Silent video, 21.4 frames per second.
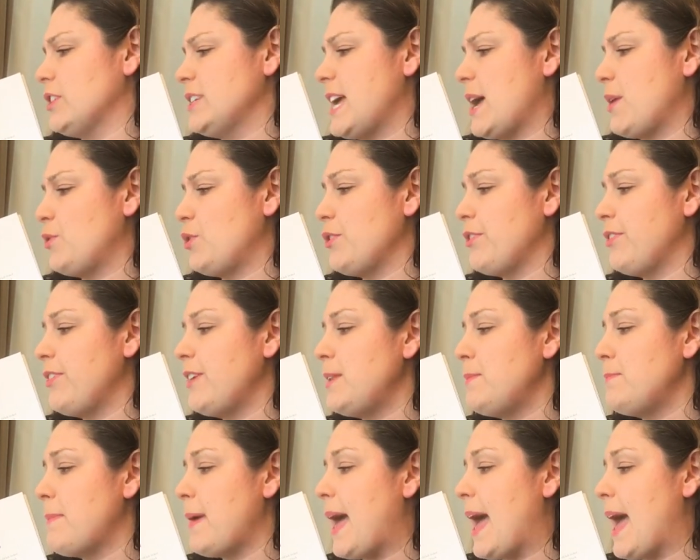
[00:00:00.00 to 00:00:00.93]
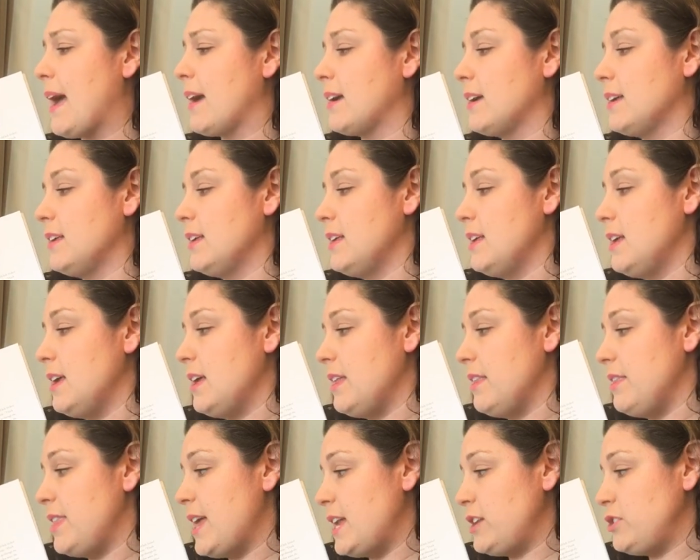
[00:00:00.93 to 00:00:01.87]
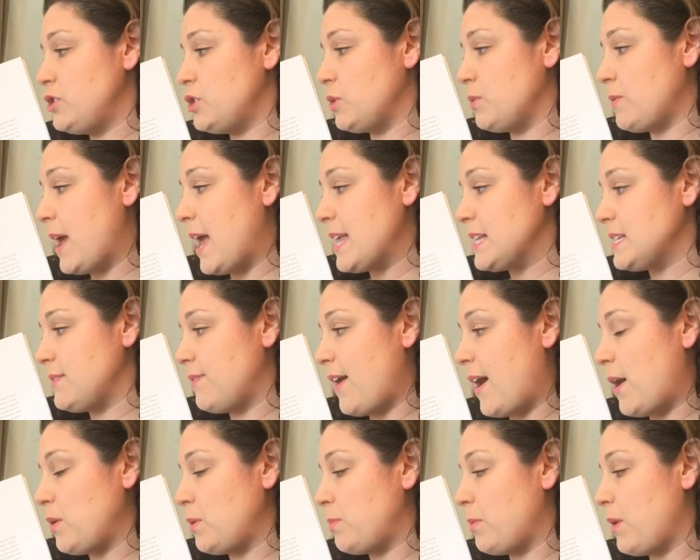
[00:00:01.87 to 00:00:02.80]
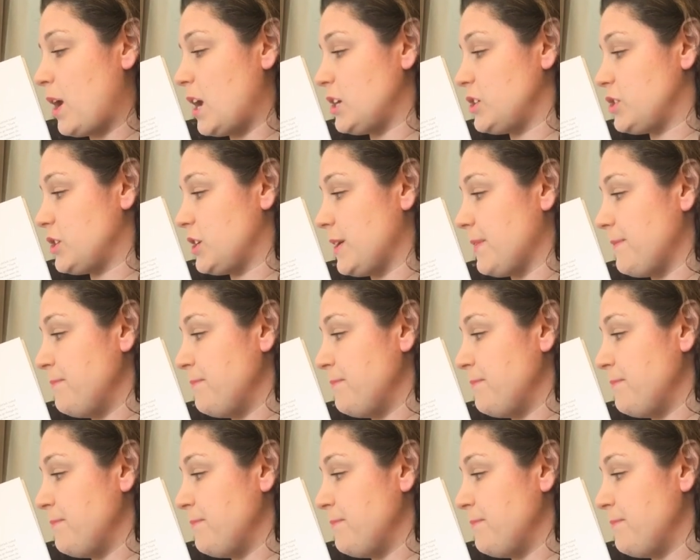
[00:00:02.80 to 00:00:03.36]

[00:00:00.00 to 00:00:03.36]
down her thin back. Then Shiraz found a brush.